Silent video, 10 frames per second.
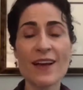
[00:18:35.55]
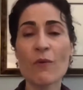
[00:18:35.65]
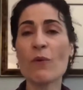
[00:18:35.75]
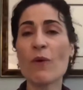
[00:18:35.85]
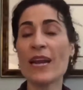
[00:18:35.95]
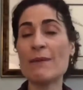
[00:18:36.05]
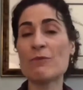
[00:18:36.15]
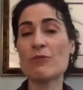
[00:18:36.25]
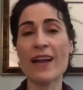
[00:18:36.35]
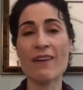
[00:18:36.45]
We want to keep
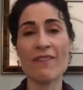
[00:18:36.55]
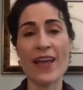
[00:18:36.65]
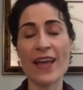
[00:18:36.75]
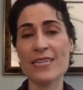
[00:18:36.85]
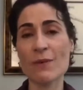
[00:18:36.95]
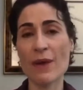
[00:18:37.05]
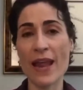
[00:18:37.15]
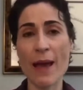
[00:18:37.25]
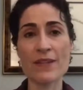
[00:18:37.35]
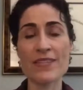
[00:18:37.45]
track of that and see what
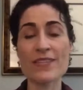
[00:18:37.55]
happens.